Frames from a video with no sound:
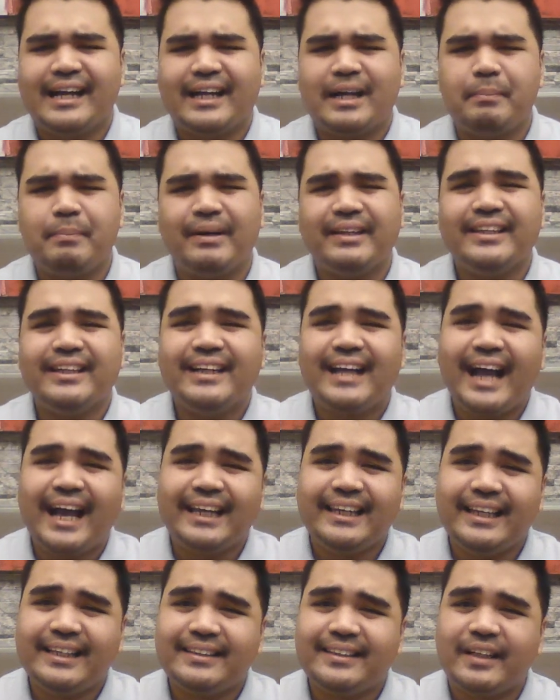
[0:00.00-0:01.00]
Kapag
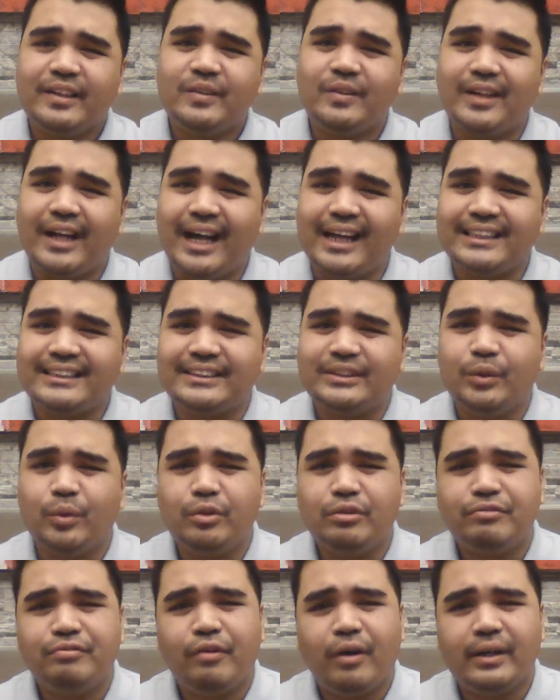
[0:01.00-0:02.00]
nag-highlight kayo guys,
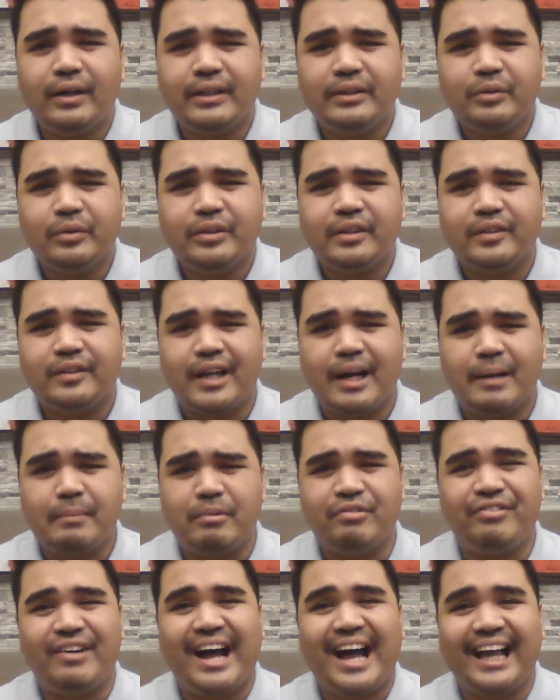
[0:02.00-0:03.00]
don't fall into the trap
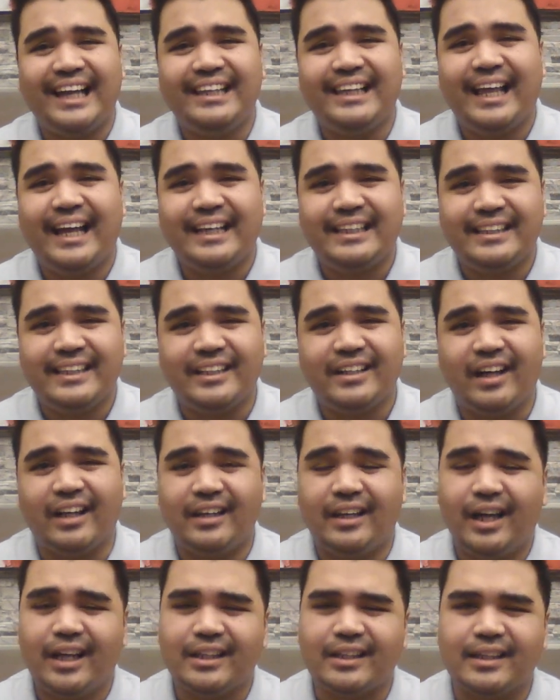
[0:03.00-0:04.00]
of highlighting a
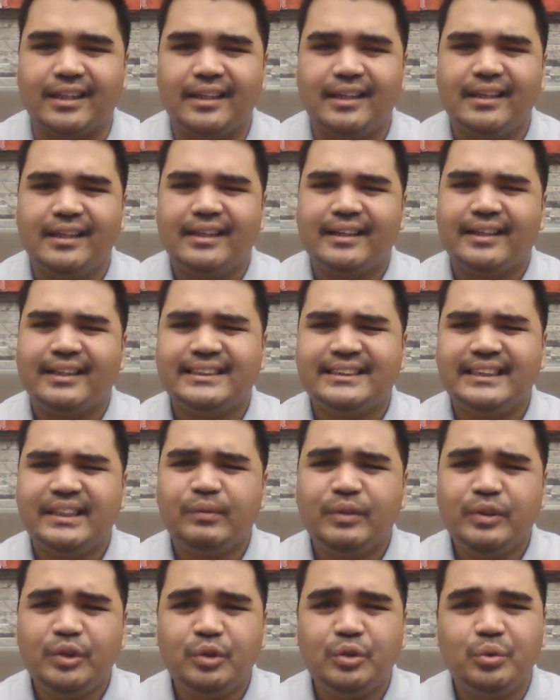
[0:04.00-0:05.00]
lot. Kasi
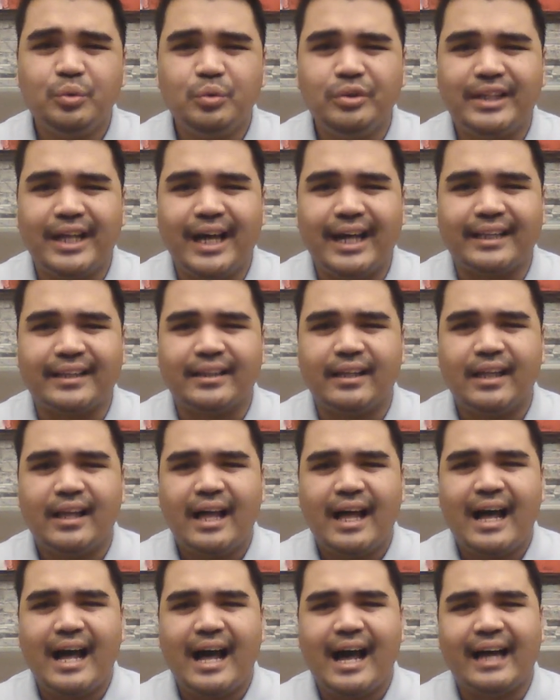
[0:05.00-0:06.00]
when you do that,
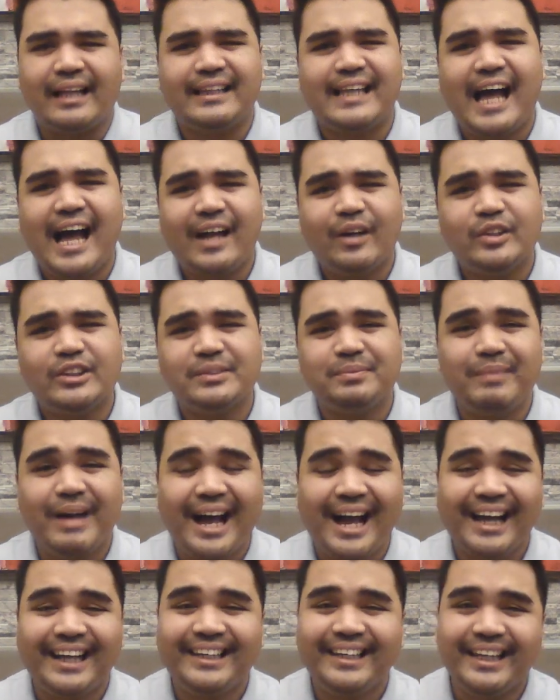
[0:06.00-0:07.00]
at halos
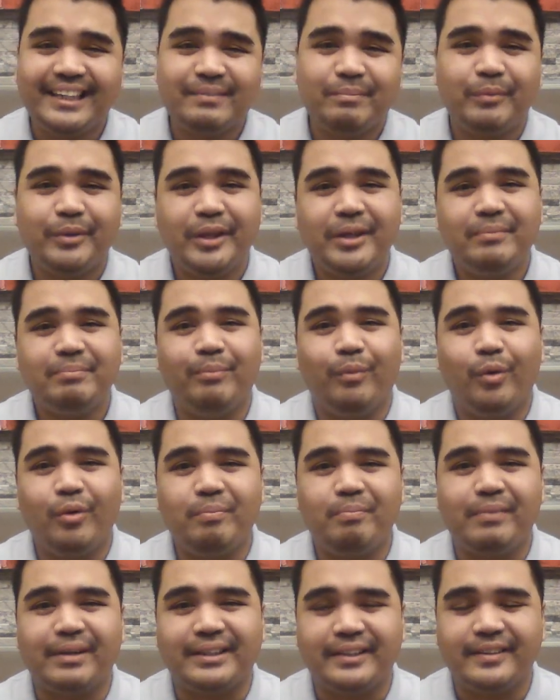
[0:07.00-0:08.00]
ma-highlight mo na yung
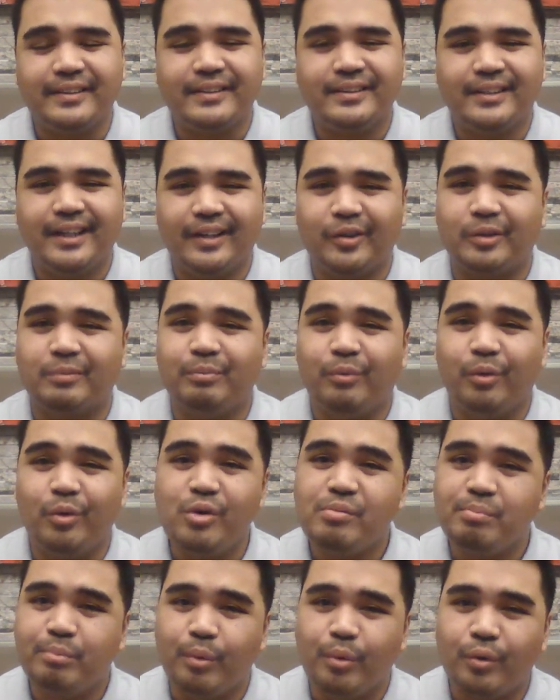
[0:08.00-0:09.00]
buong material or
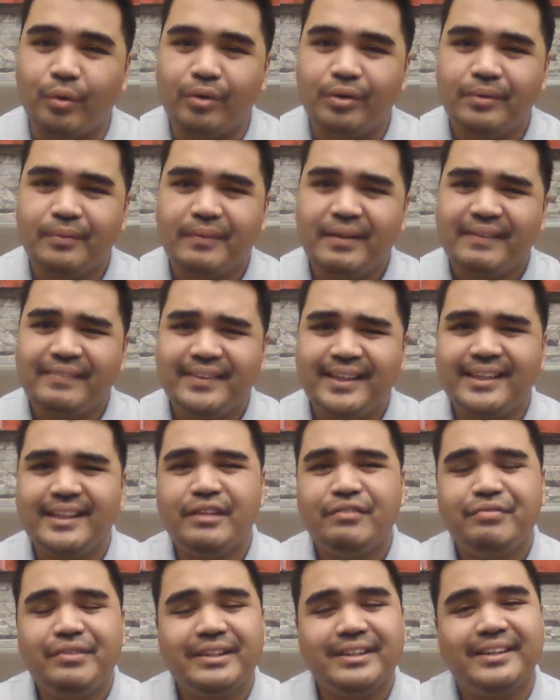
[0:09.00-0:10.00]
buong book,
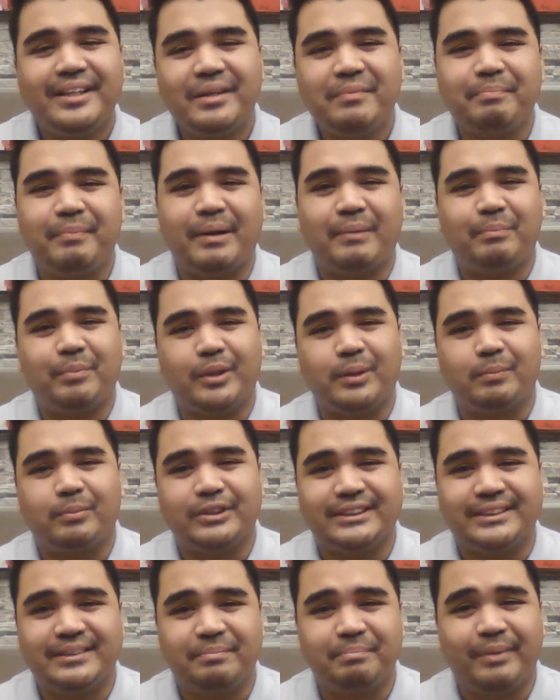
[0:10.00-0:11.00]
na-defeat na yung
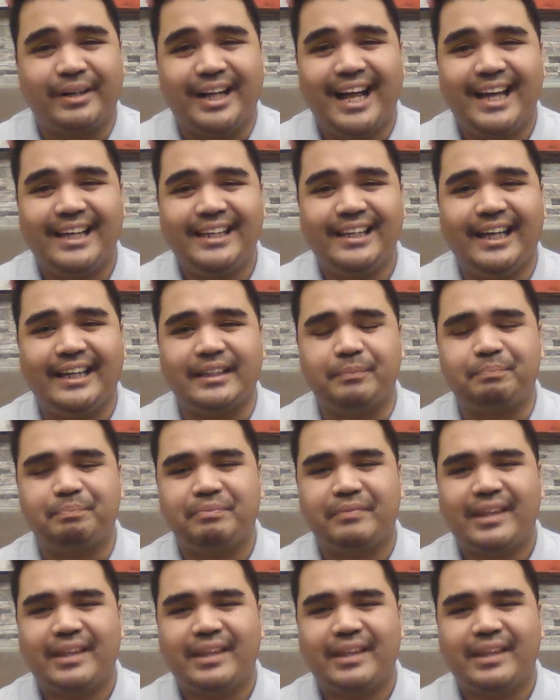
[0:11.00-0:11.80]
pag-purpose ng pag-highlight.